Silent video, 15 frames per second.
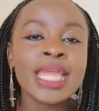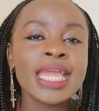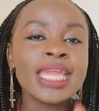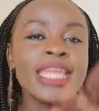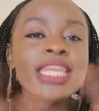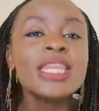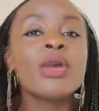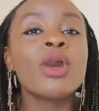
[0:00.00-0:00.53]

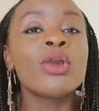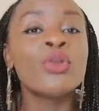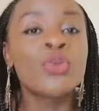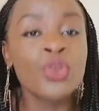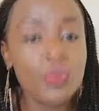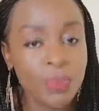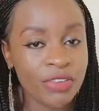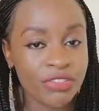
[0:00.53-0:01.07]
in our
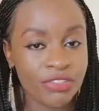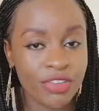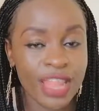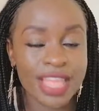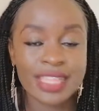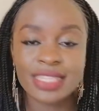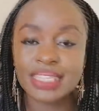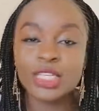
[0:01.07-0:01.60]
group of
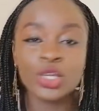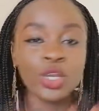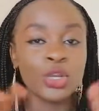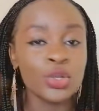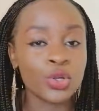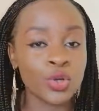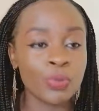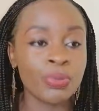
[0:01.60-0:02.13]
friends, in our
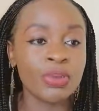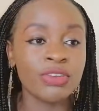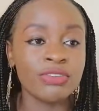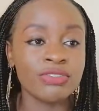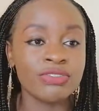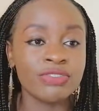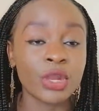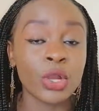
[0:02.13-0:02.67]
group
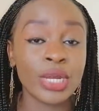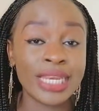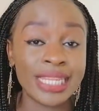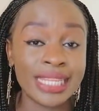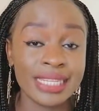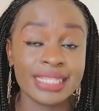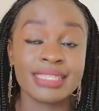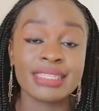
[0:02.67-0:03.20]
of
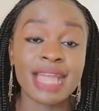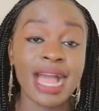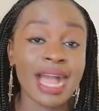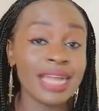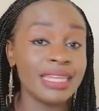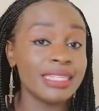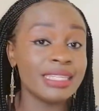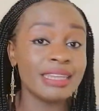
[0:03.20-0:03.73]
colleagues,
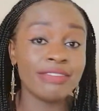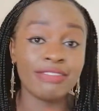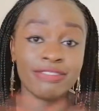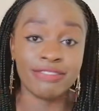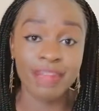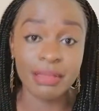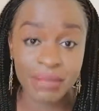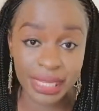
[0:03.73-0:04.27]
in the
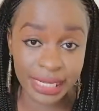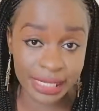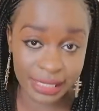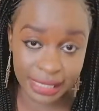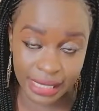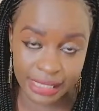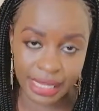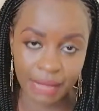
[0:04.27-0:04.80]
family
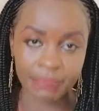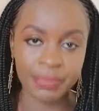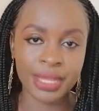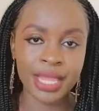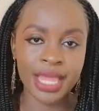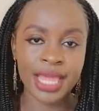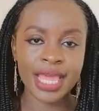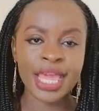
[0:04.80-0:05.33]
setup.
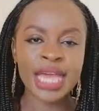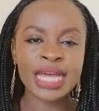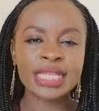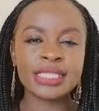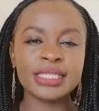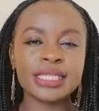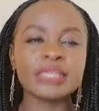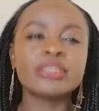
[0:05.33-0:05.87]

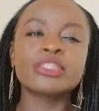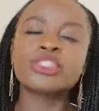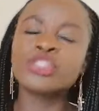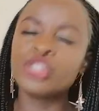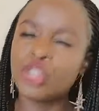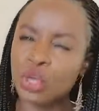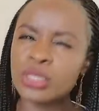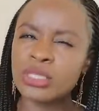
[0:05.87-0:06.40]
Just
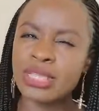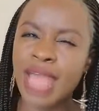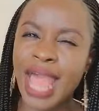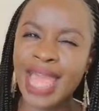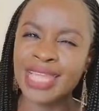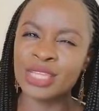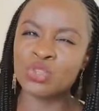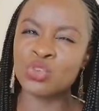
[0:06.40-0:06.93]
those
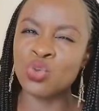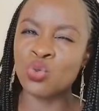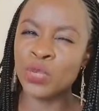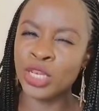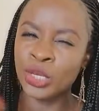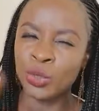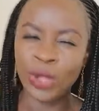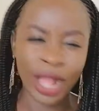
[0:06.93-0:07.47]
guys who
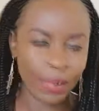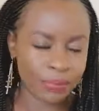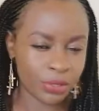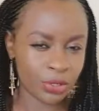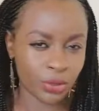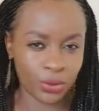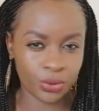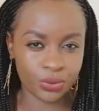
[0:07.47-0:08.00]
we look up
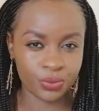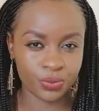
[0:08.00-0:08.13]
to.